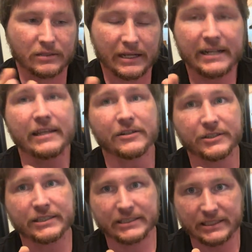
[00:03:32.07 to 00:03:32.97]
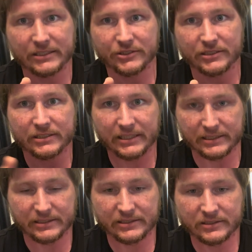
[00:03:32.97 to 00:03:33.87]
Anything under 16 inches
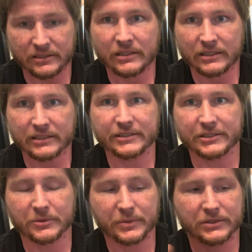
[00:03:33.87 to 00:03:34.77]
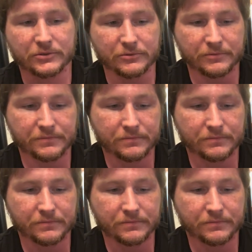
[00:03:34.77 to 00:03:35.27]
is considered a pistol.